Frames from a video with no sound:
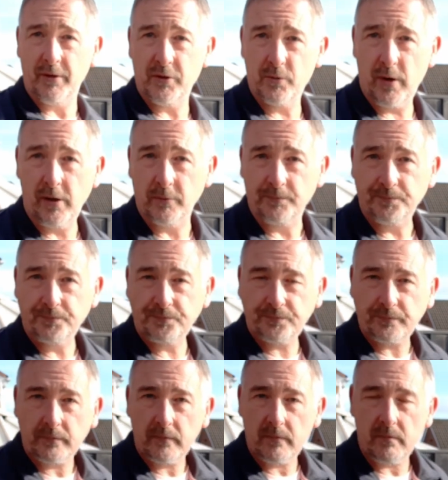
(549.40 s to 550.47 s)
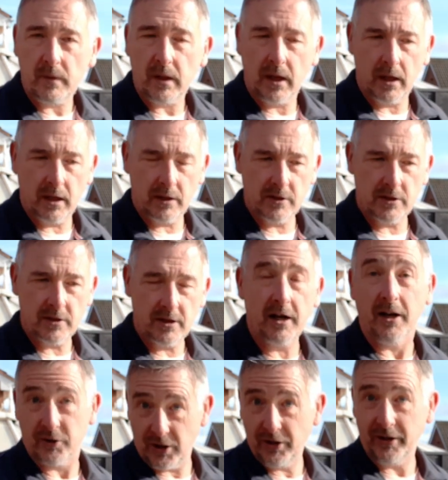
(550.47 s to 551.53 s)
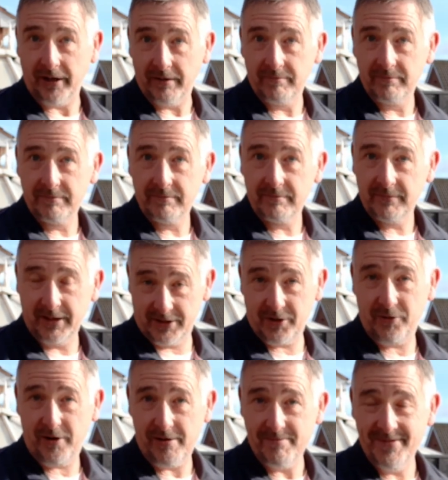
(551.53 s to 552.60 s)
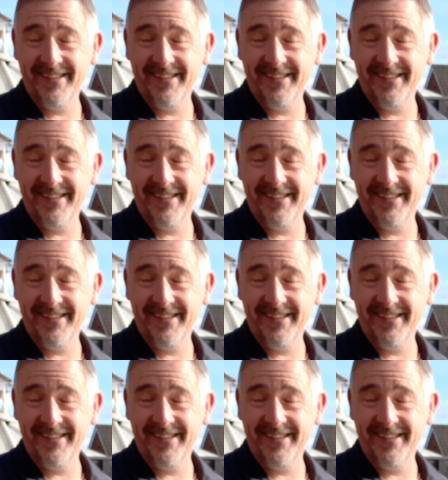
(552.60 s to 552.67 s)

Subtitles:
as well is, and I'll tell you, is that right?